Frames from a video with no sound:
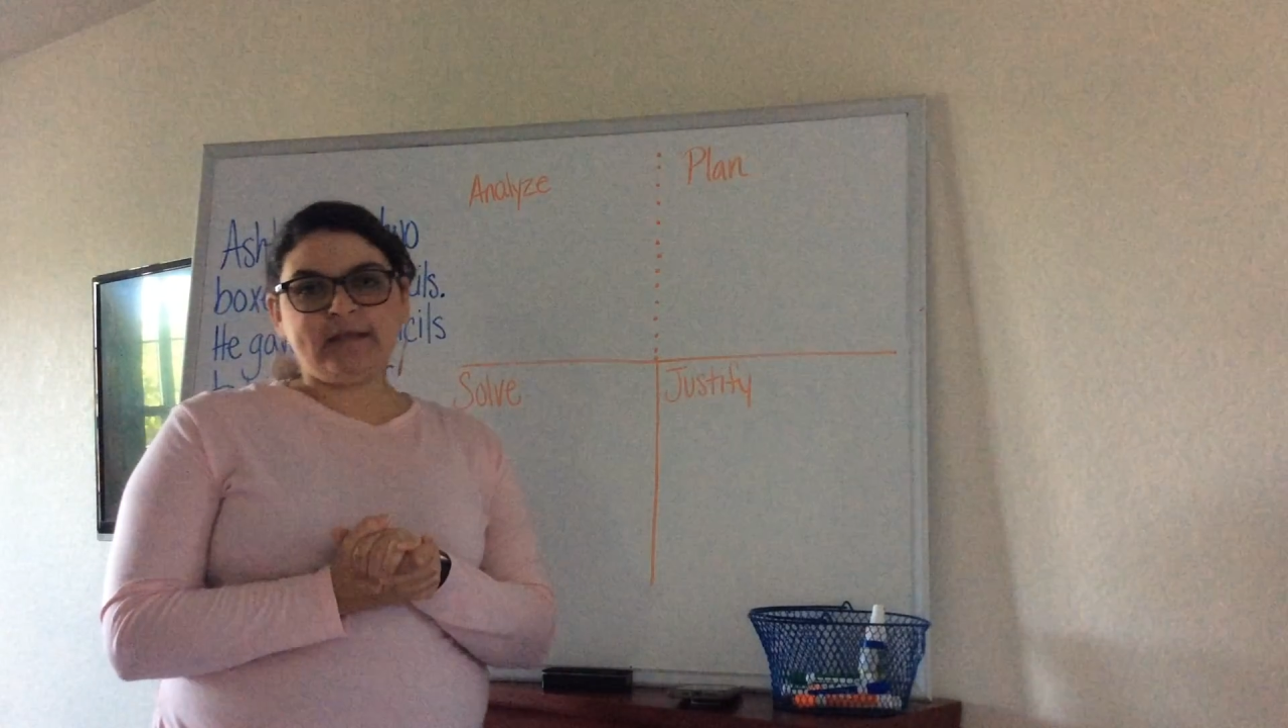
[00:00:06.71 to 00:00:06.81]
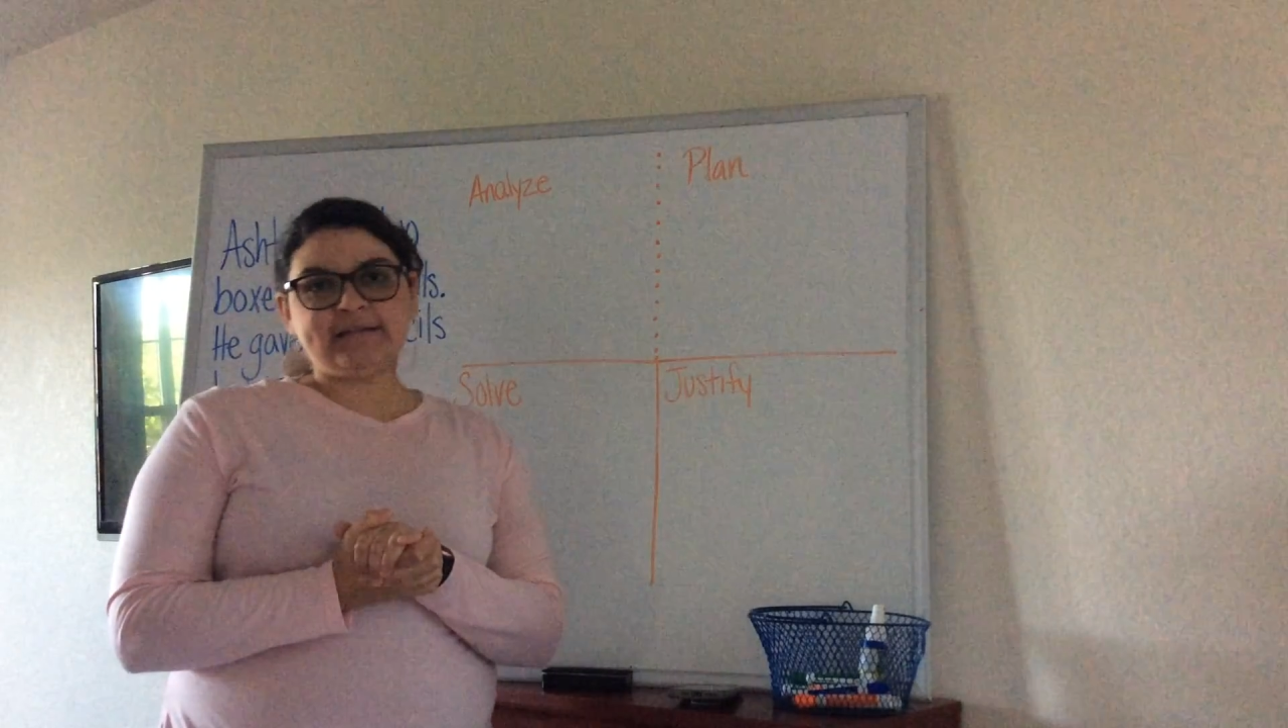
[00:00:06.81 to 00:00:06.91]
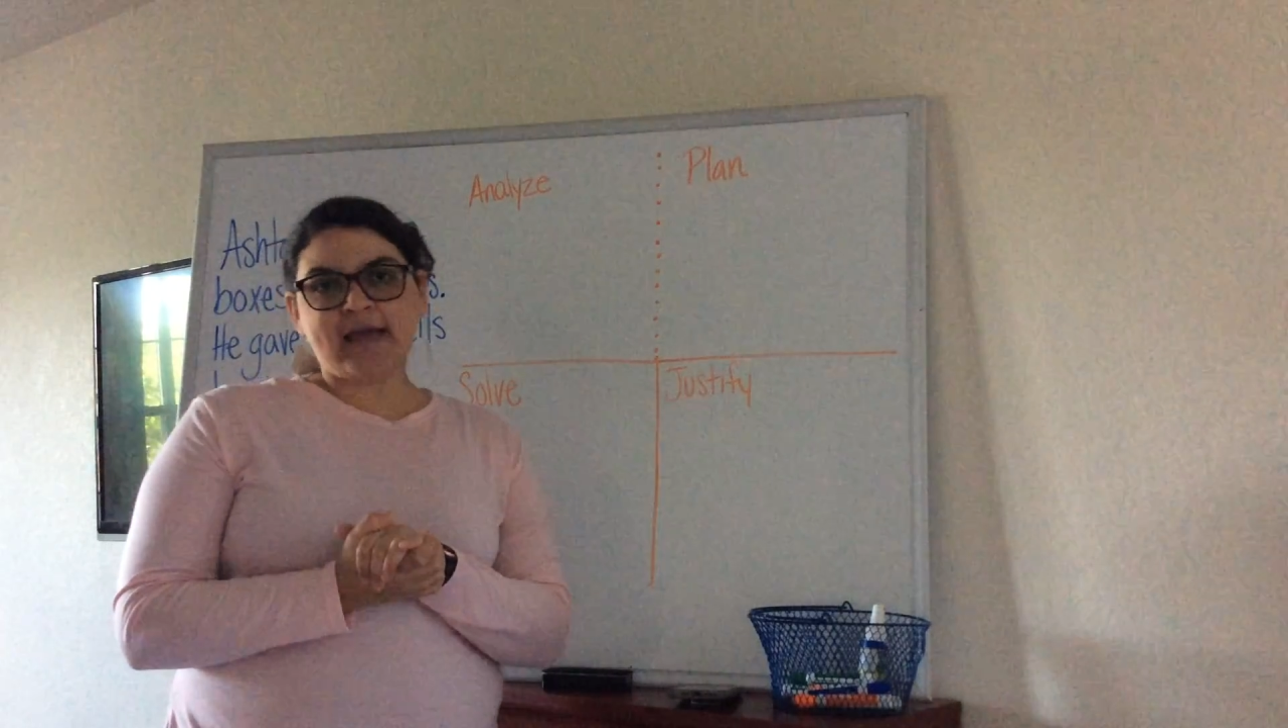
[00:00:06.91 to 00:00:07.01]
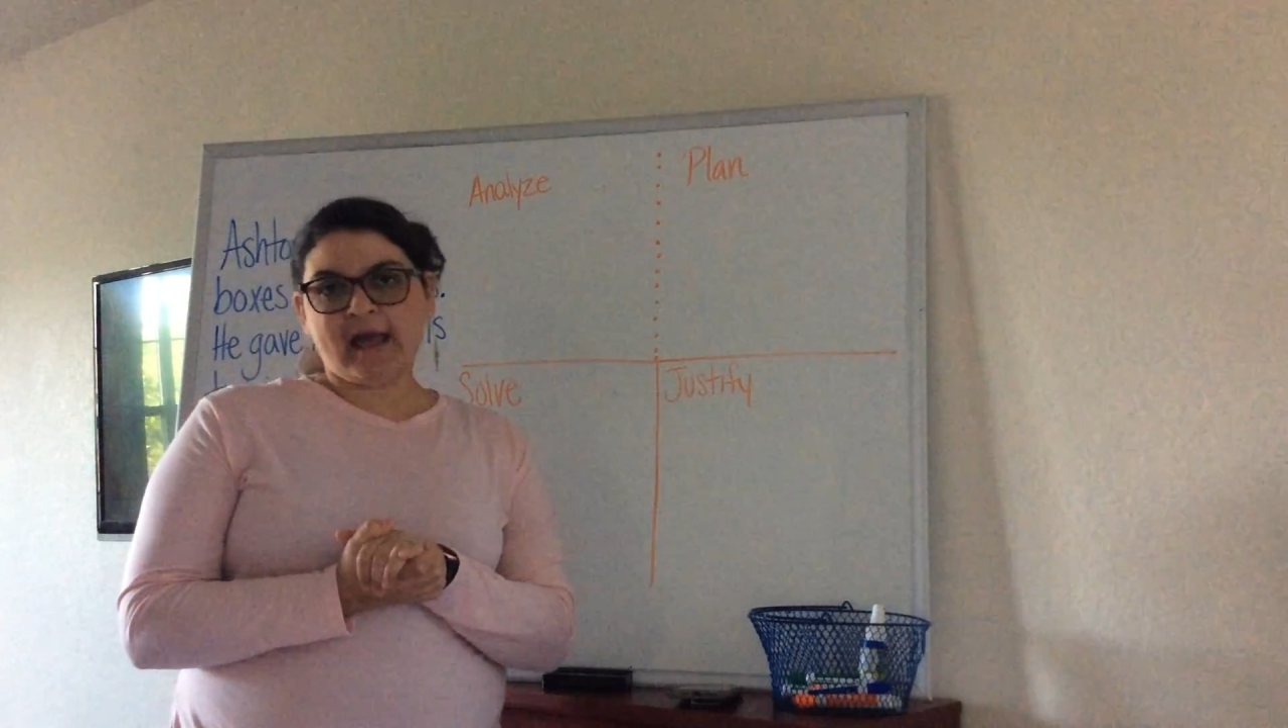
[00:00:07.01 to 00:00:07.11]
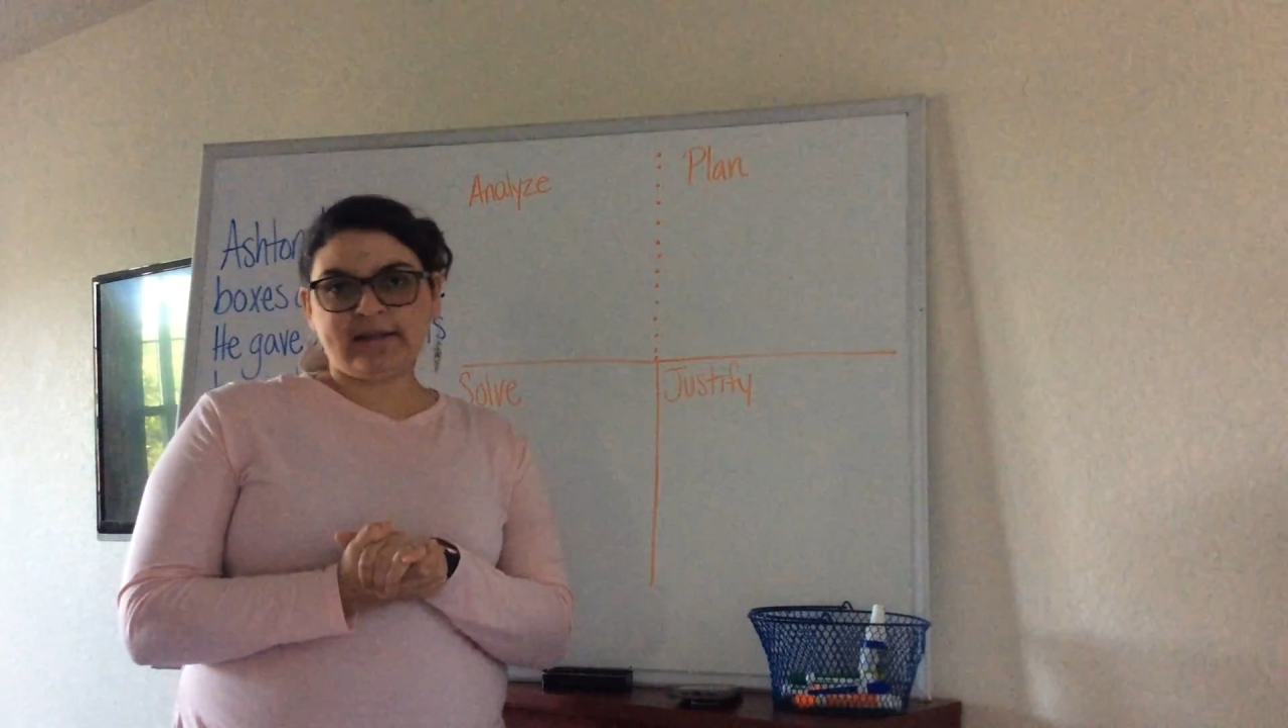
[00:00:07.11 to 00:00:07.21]

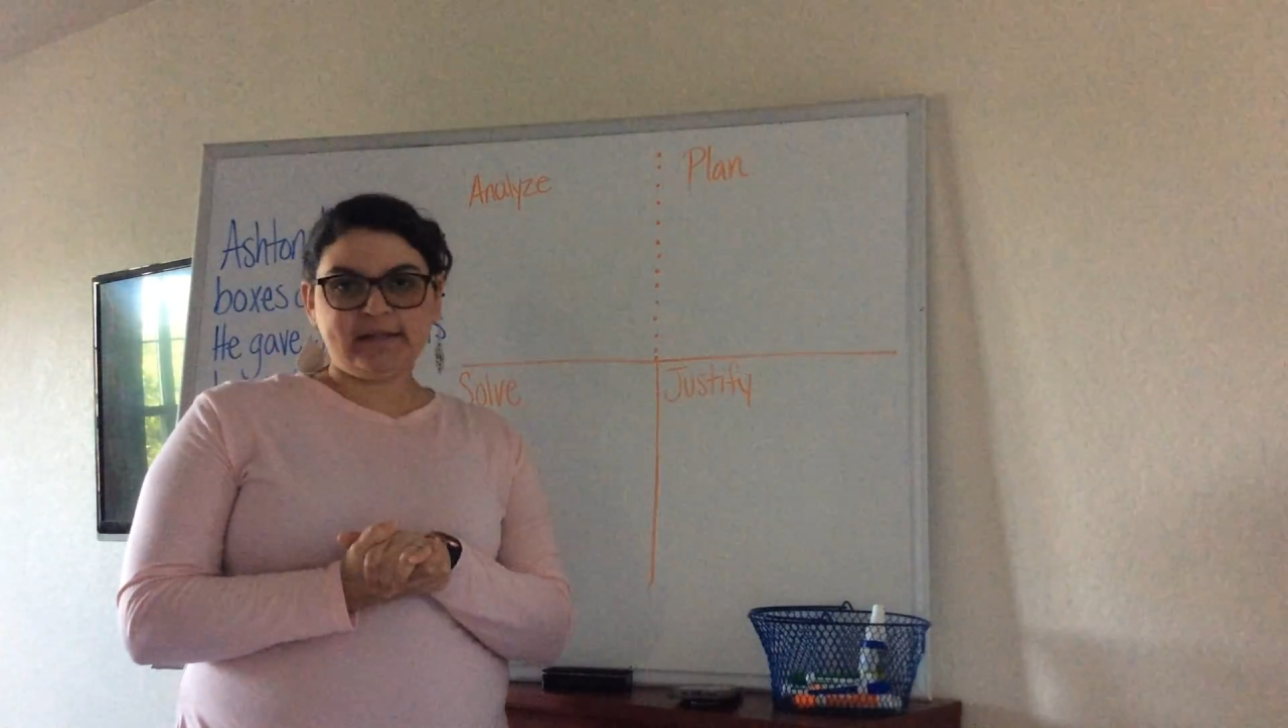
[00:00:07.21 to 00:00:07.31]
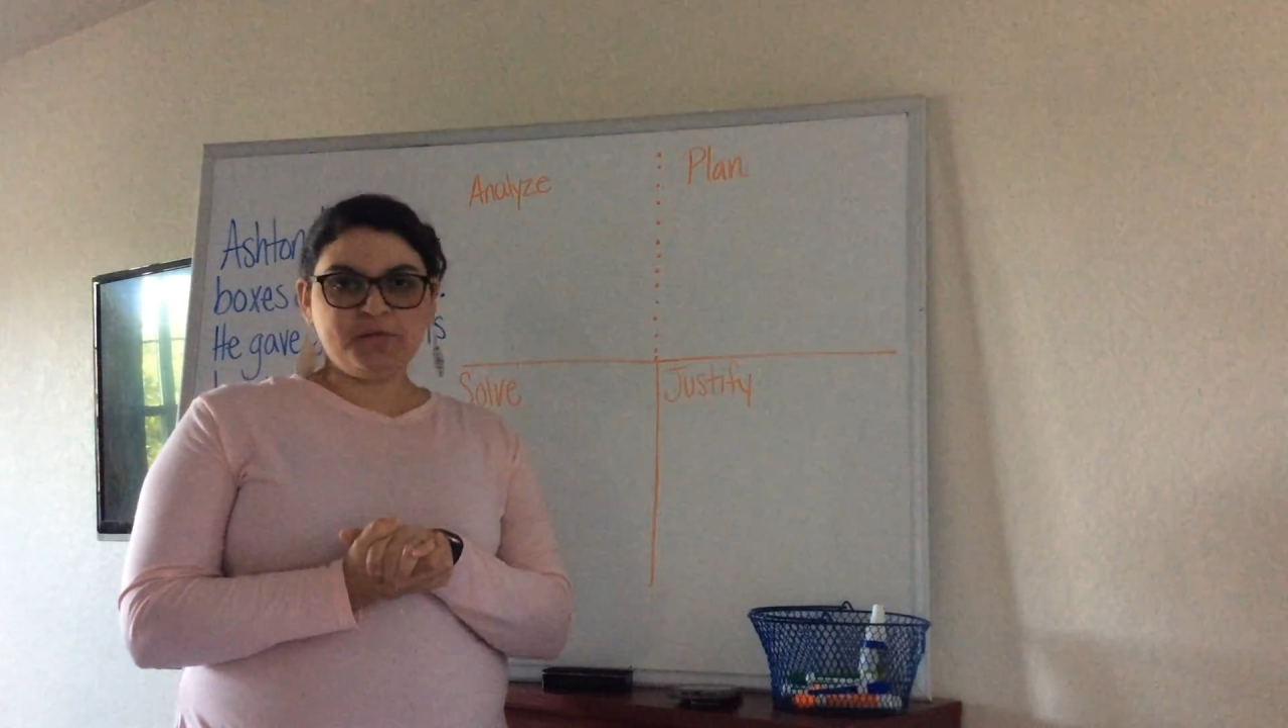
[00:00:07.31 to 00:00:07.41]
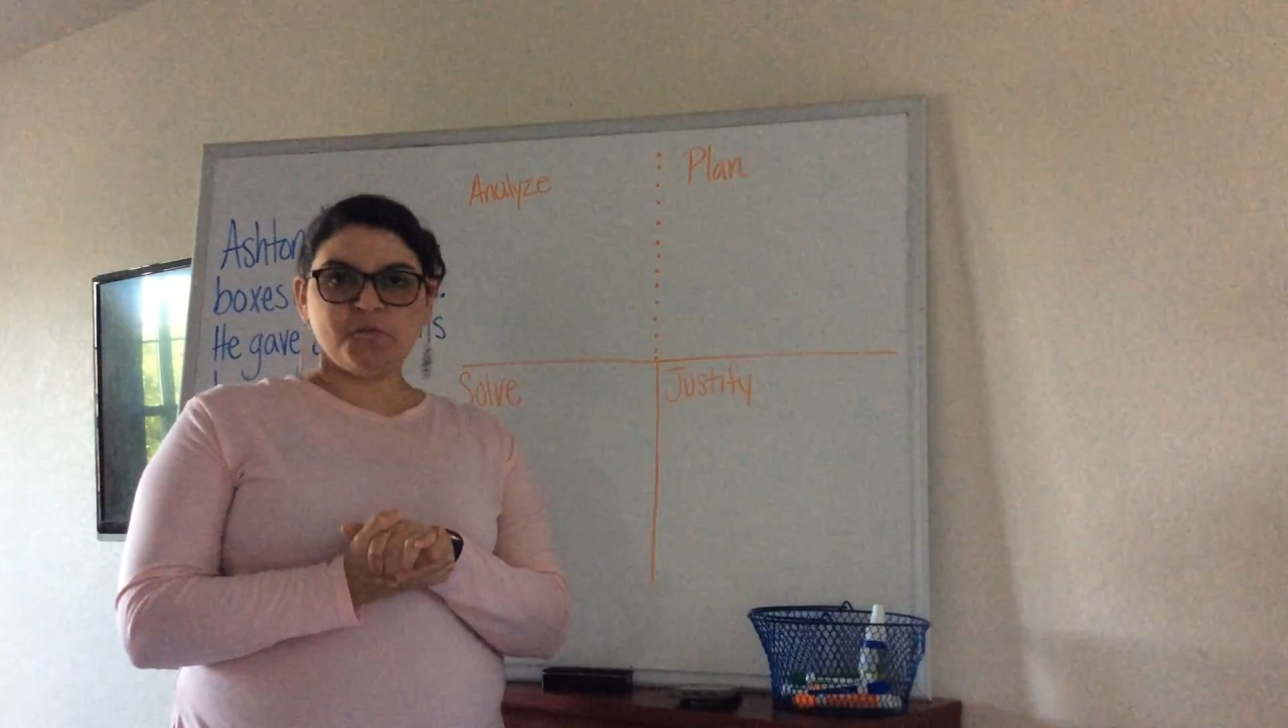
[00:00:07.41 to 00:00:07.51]
exactly